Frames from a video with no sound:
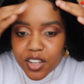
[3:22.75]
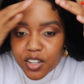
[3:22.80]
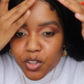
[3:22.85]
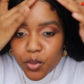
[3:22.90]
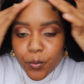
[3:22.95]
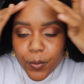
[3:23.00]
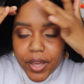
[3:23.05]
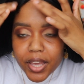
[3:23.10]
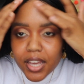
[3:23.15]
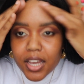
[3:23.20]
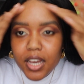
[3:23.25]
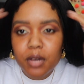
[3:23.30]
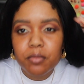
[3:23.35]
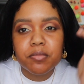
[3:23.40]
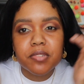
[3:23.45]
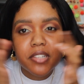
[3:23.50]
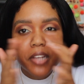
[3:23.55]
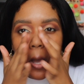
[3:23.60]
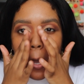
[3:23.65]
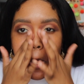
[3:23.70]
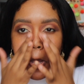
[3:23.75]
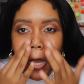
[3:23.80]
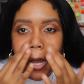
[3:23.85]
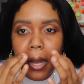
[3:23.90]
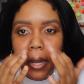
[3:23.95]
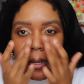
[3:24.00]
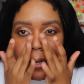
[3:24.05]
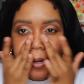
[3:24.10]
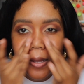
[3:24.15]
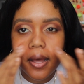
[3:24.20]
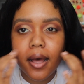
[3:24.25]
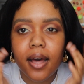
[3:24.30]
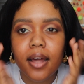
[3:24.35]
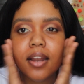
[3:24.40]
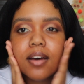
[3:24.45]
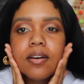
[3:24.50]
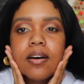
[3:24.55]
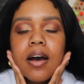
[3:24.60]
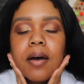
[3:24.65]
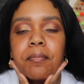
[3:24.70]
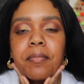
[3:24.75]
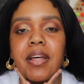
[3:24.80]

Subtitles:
the way it comes out kind of, I'm